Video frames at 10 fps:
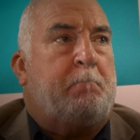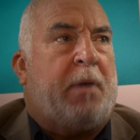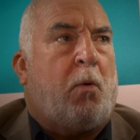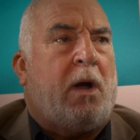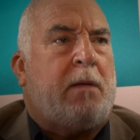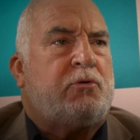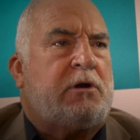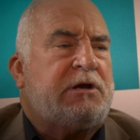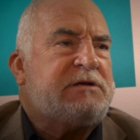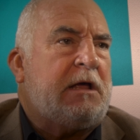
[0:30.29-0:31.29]
But what I'm
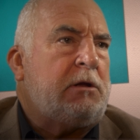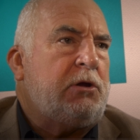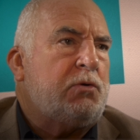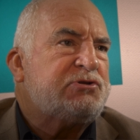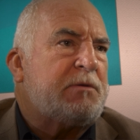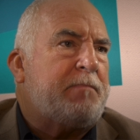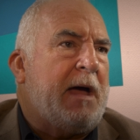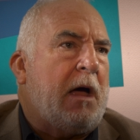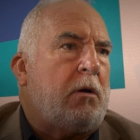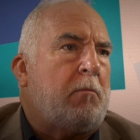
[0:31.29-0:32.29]
going to tell you is
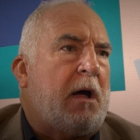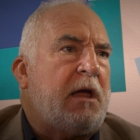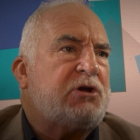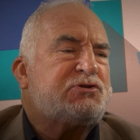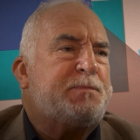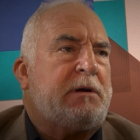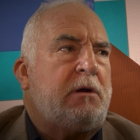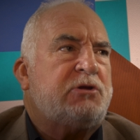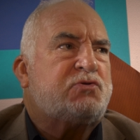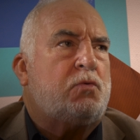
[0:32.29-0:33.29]
about my
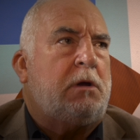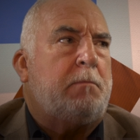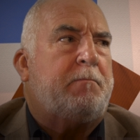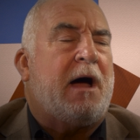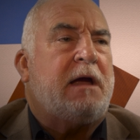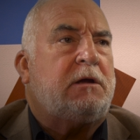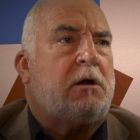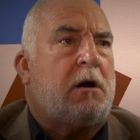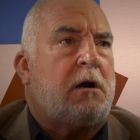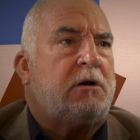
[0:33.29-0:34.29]
experience in buying
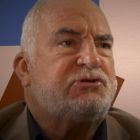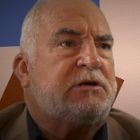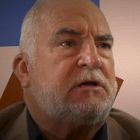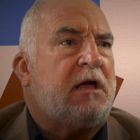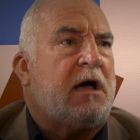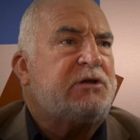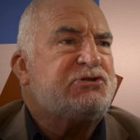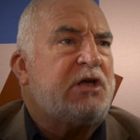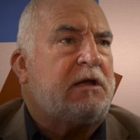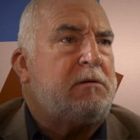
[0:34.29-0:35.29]
cars at
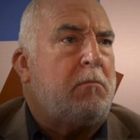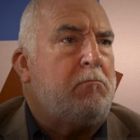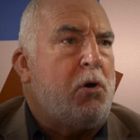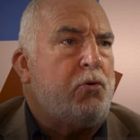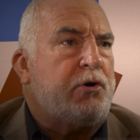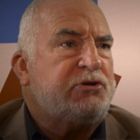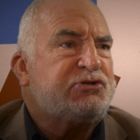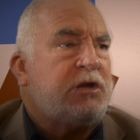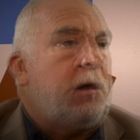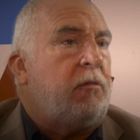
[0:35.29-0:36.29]
Conicelli
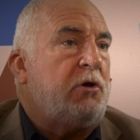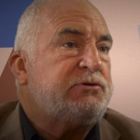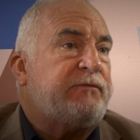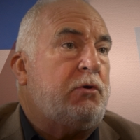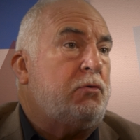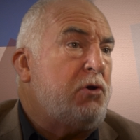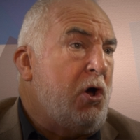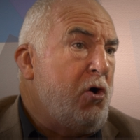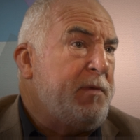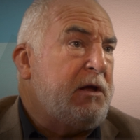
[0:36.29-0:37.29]
Motors. Those of you who
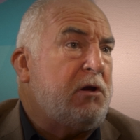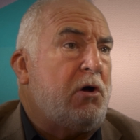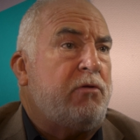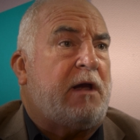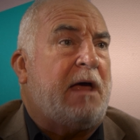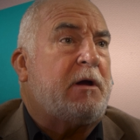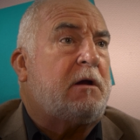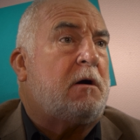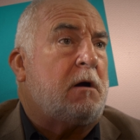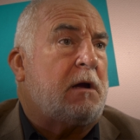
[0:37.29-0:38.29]
know me know that I'm a
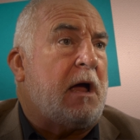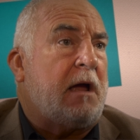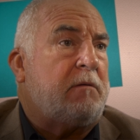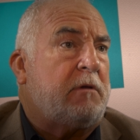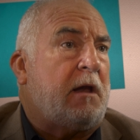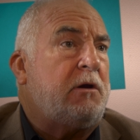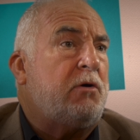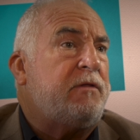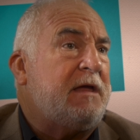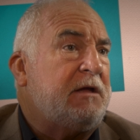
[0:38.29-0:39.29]
car guy, that I
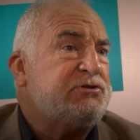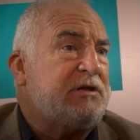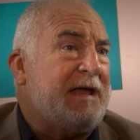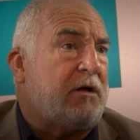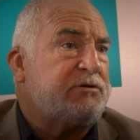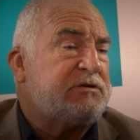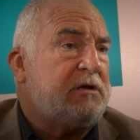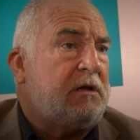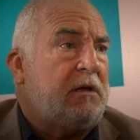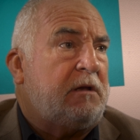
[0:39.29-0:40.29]
know the ins and outs.
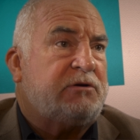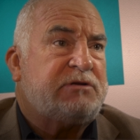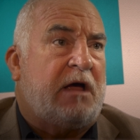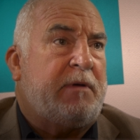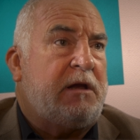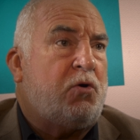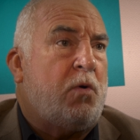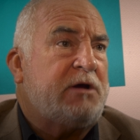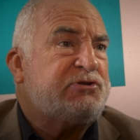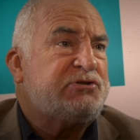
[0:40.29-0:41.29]
There's not many
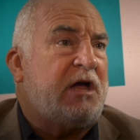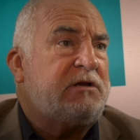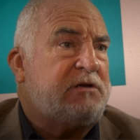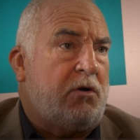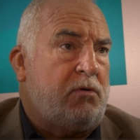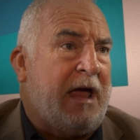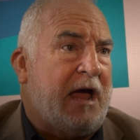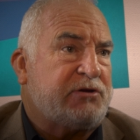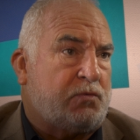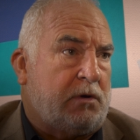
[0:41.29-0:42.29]
questions I don't
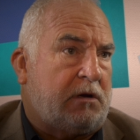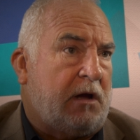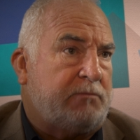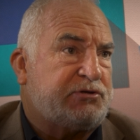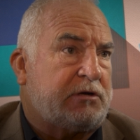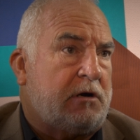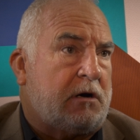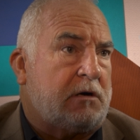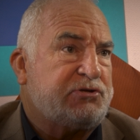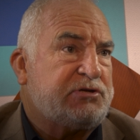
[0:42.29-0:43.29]
ask when it comes to
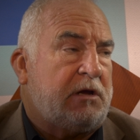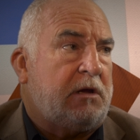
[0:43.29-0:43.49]
cars.